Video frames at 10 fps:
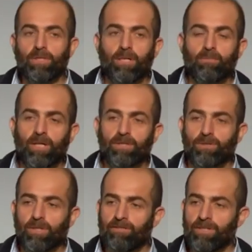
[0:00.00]
That's
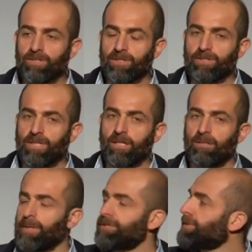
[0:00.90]
on the left. These are the standard
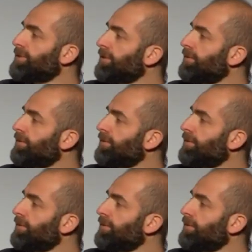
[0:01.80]
metrics that